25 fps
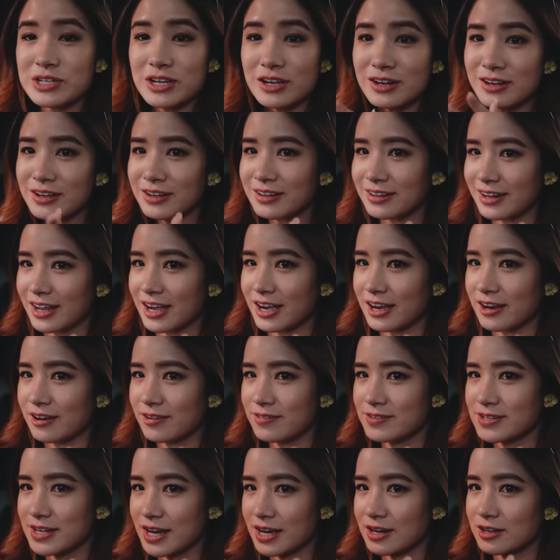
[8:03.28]
turning
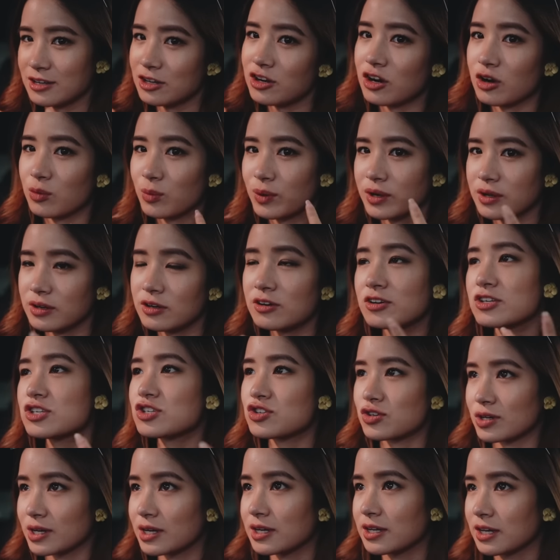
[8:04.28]
left and you know, in
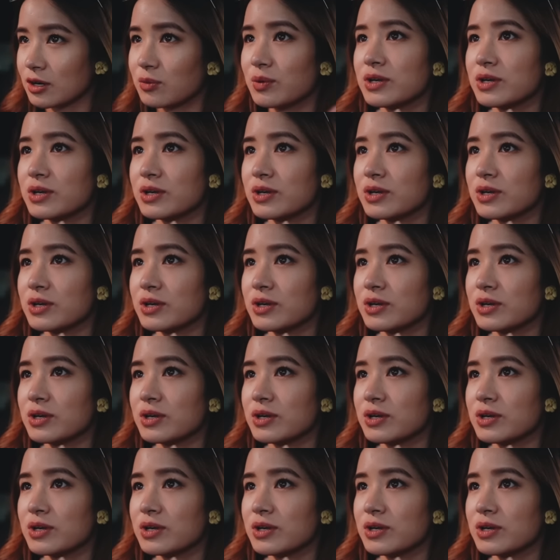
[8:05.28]
Australia,